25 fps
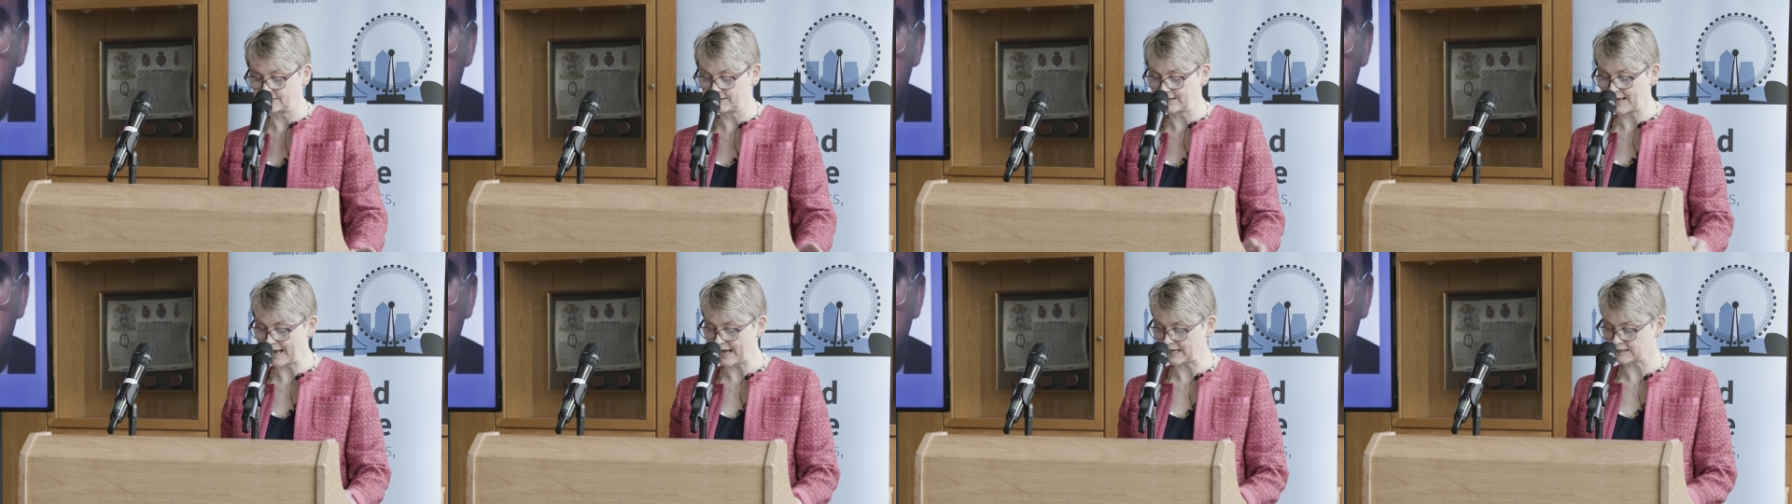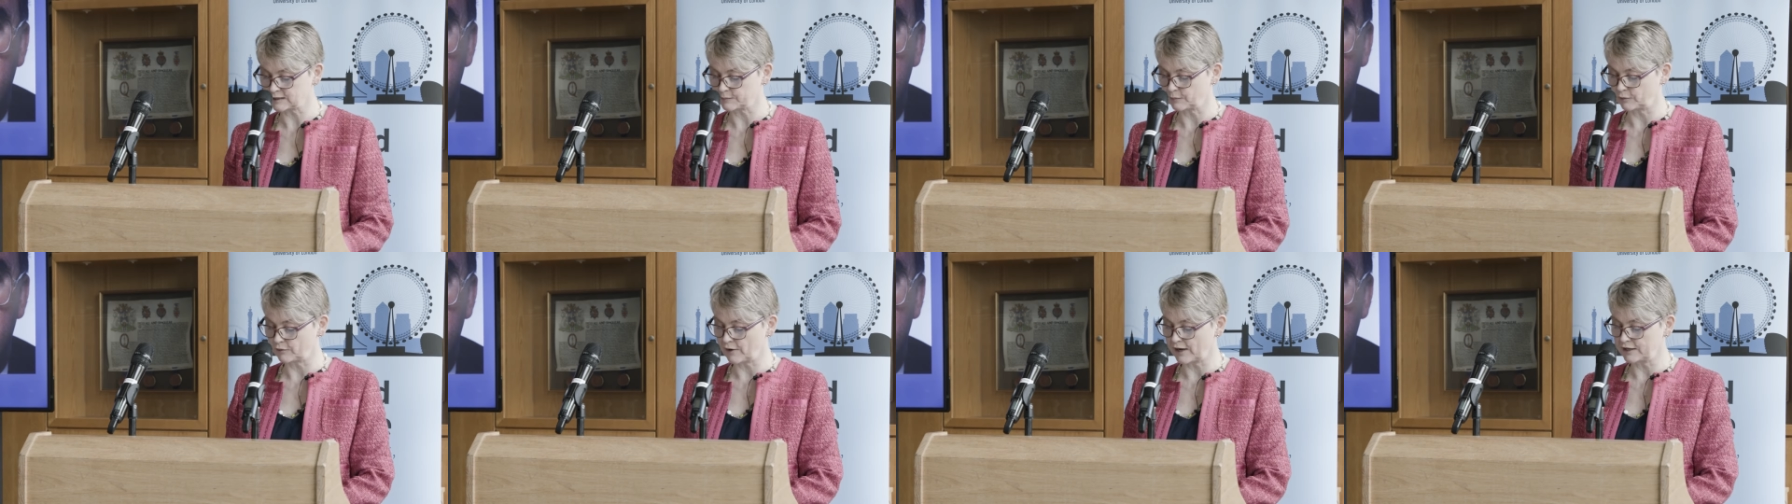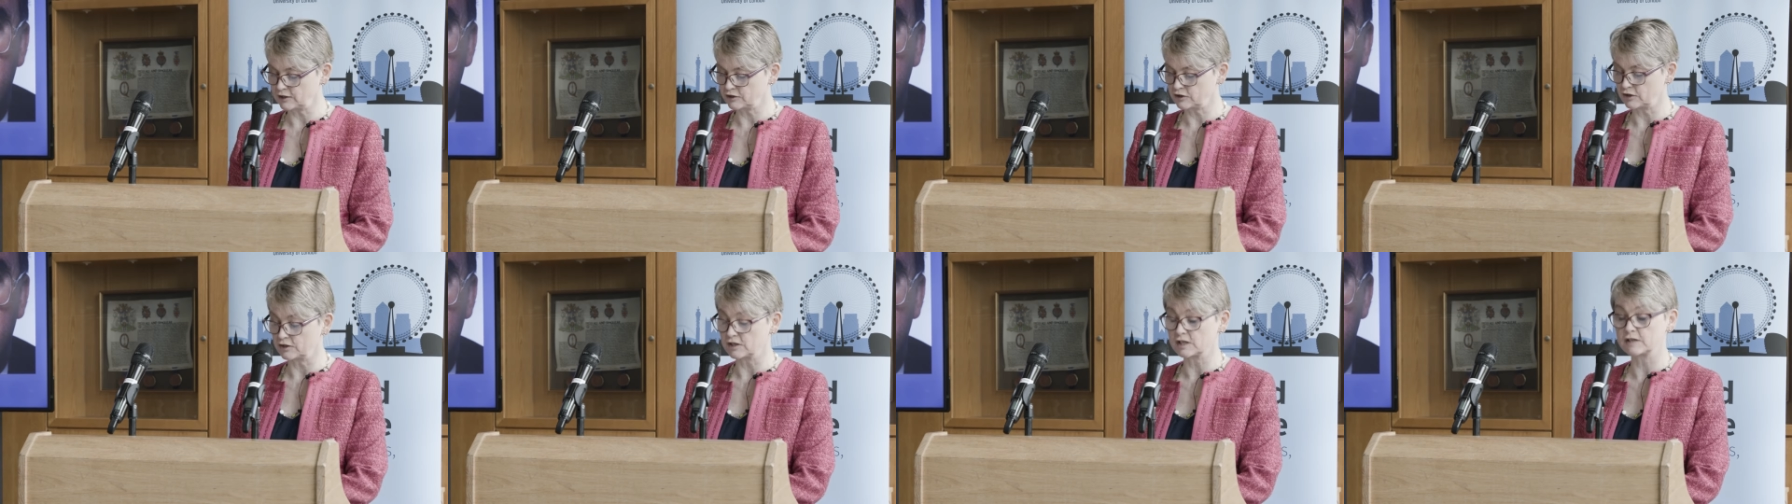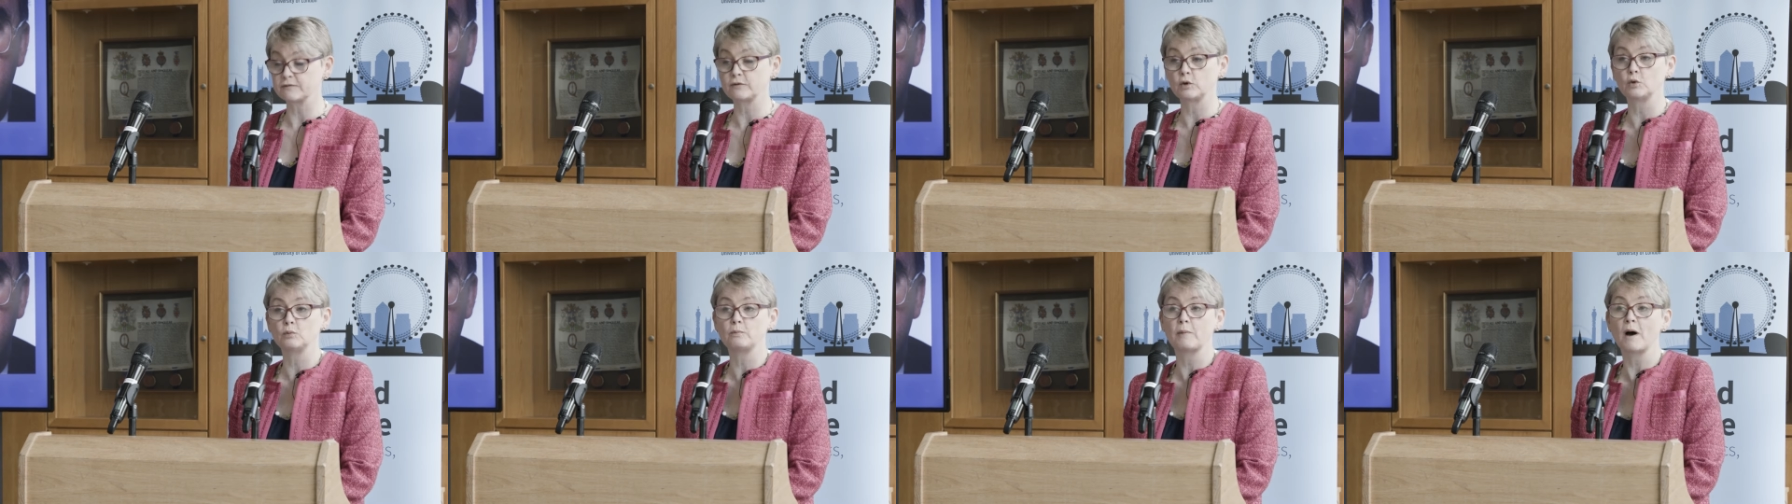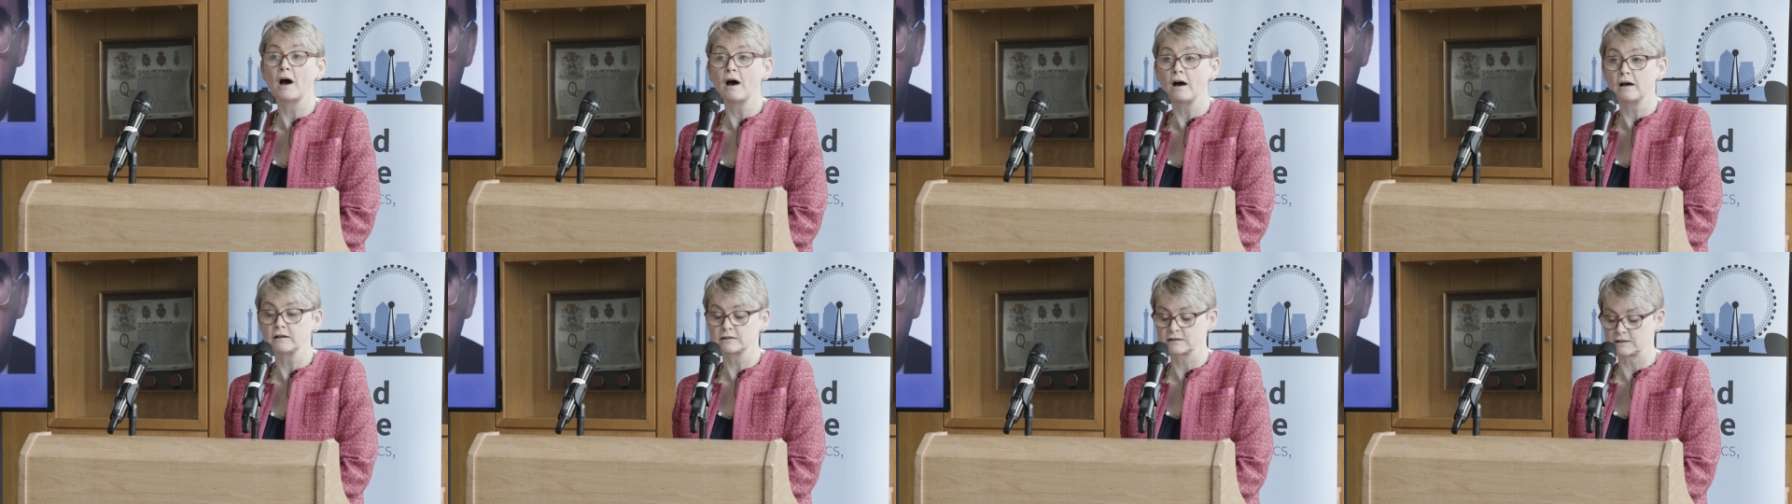and the aspirations of all
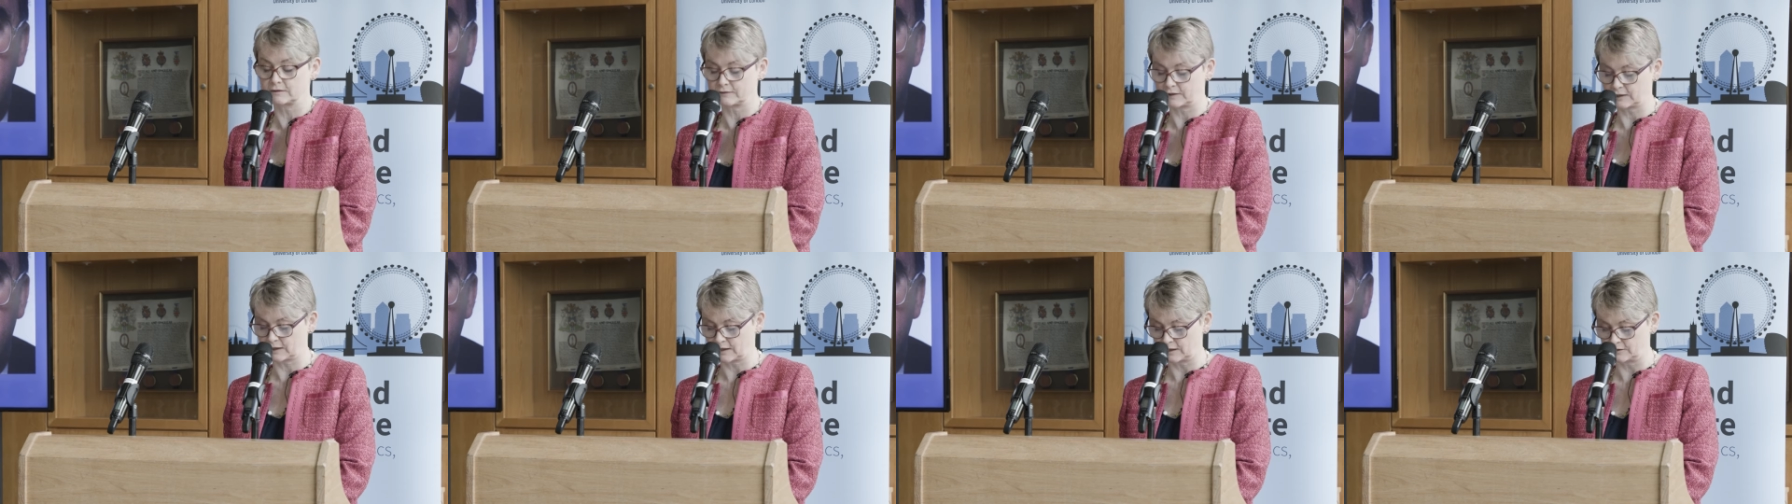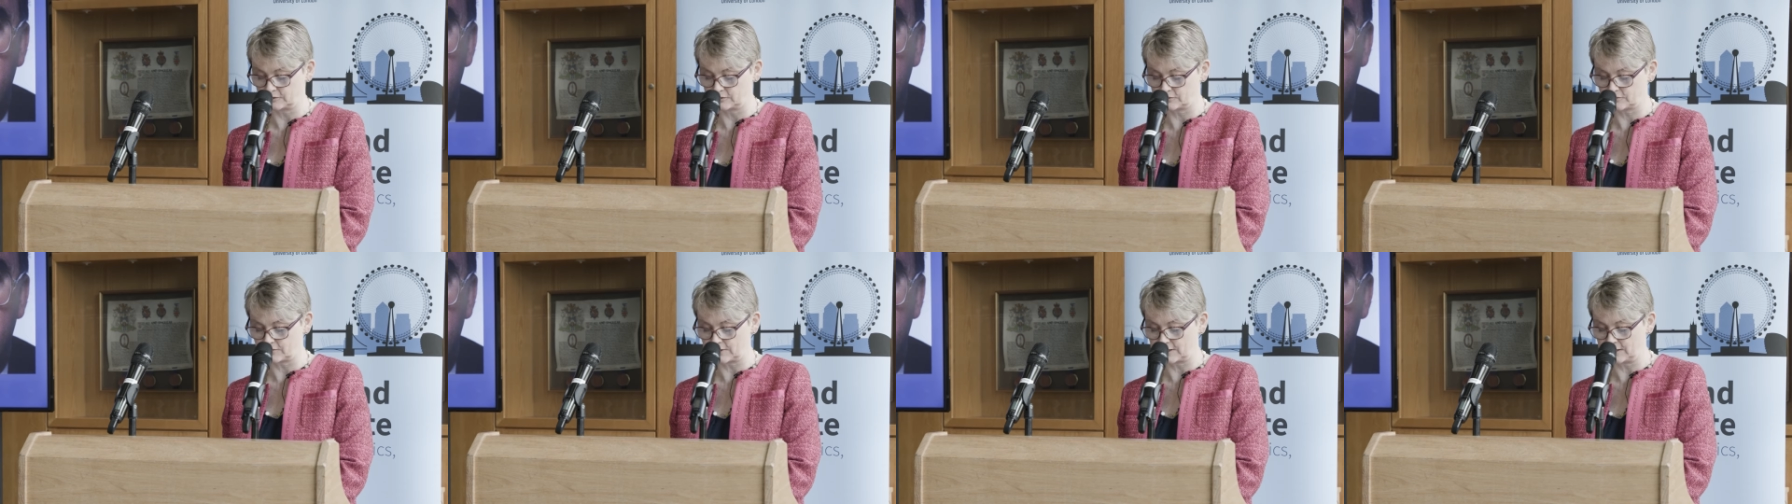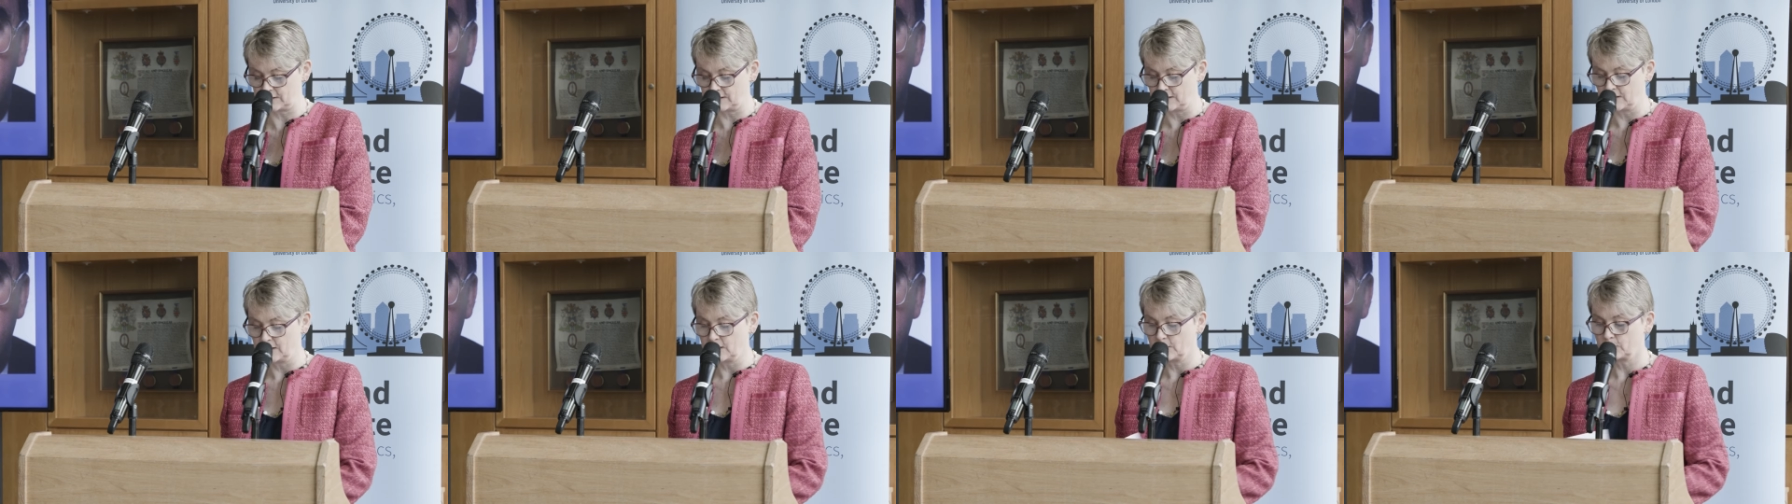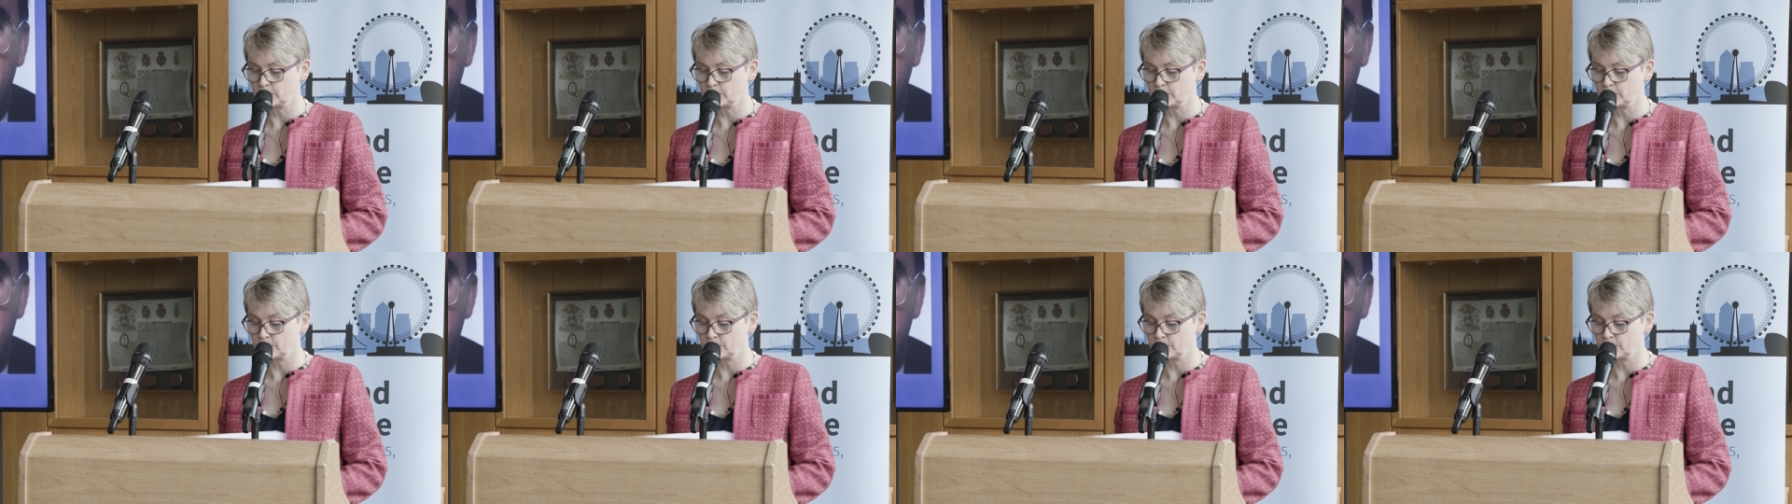parts of the country,